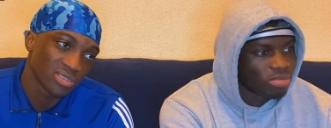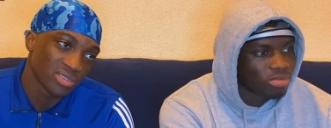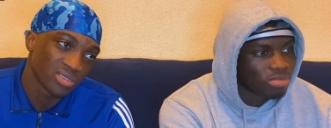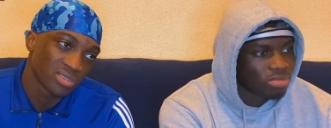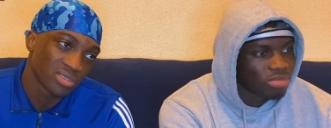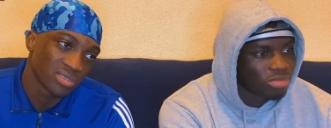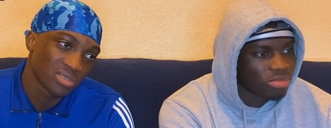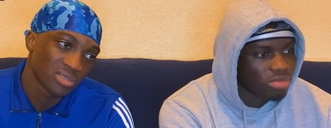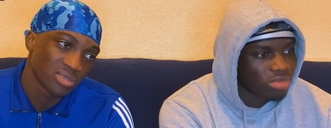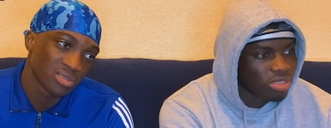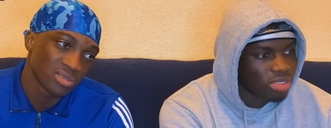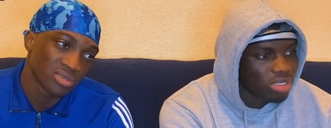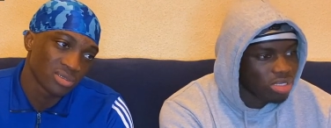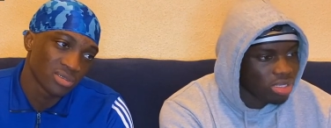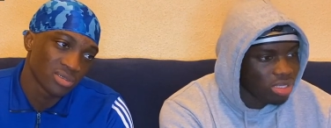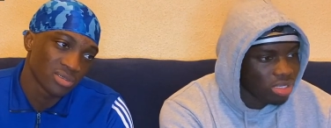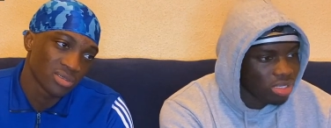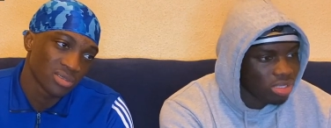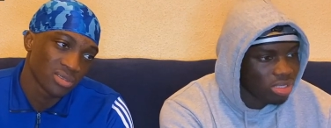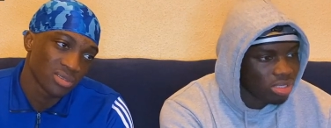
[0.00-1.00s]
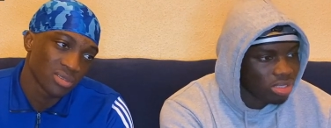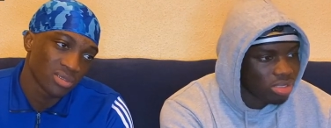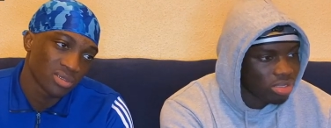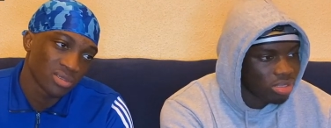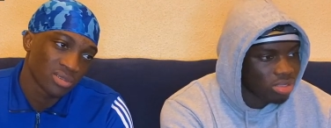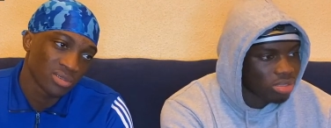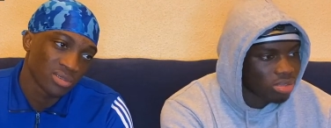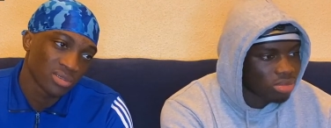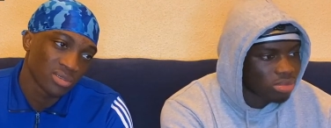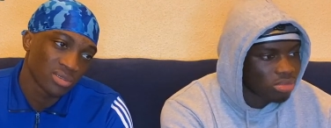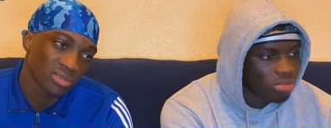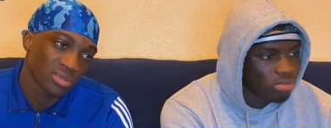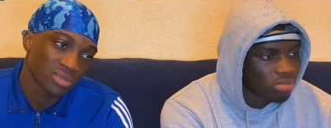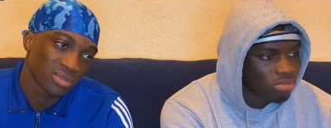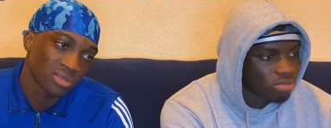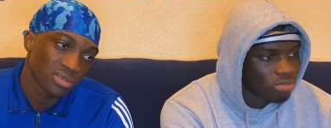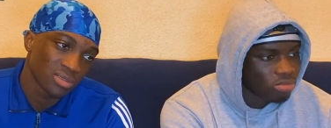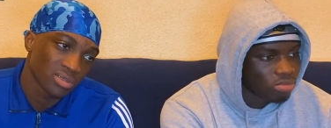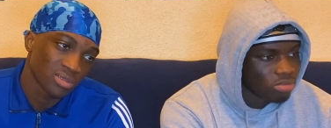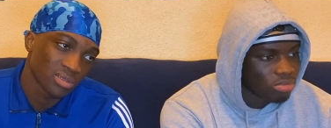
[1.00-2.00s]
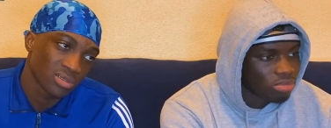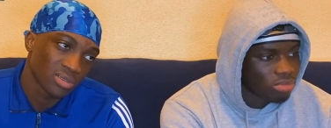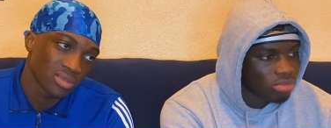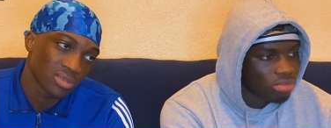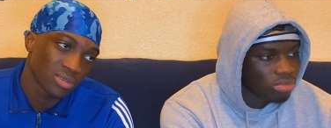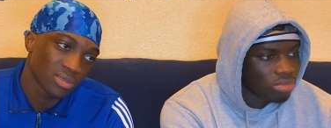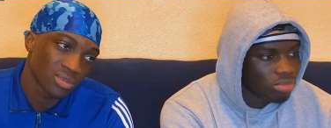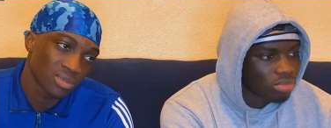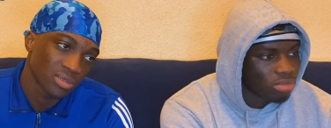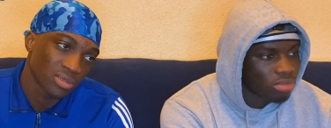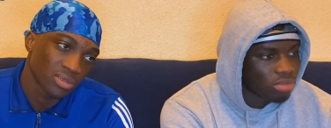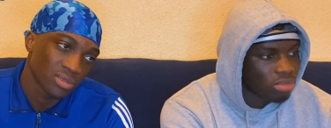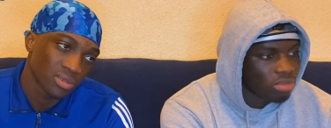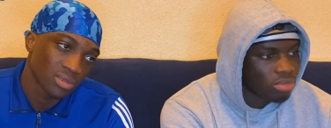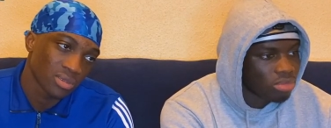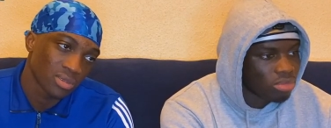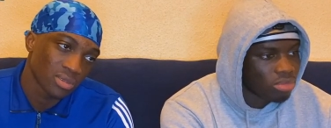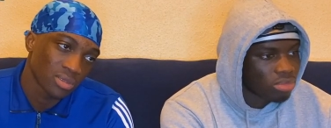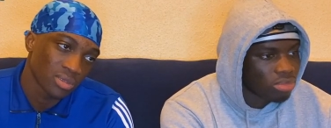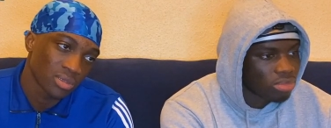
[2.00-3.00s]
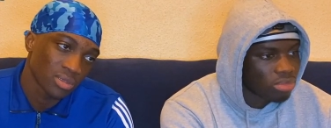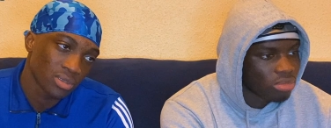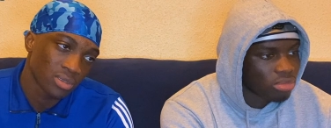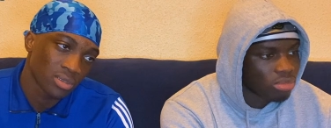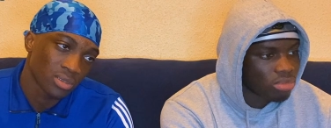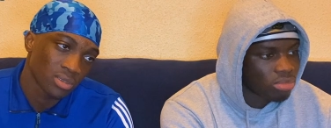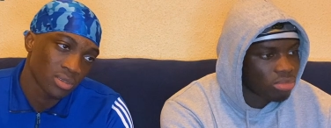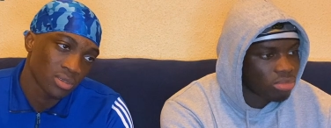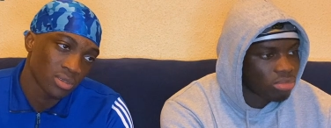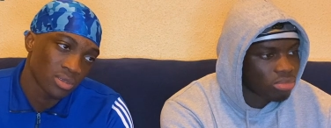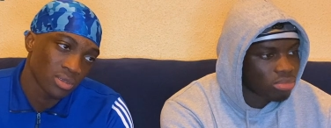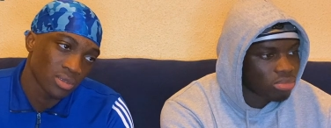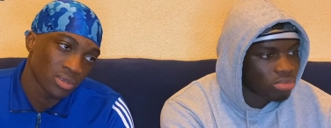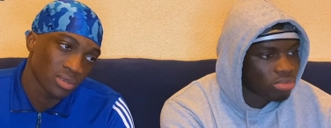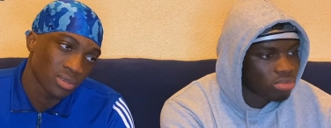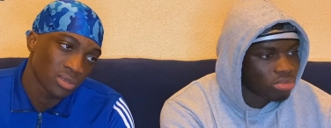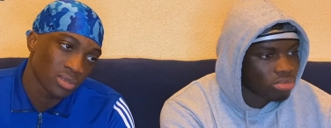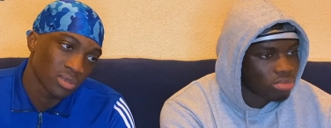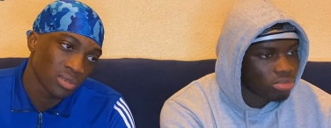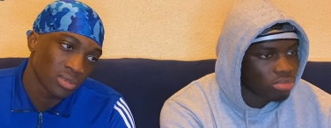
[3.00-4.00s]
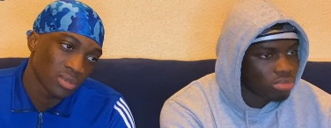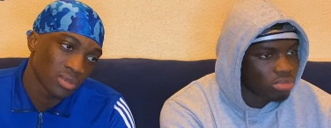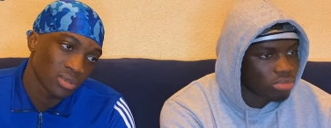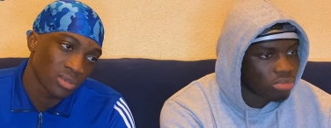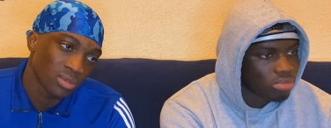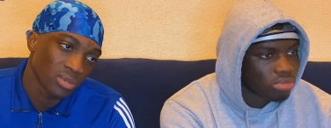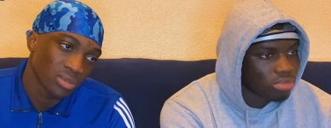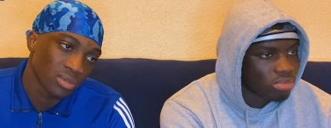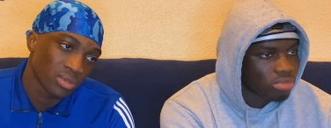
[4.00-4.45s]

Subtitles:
[no speech]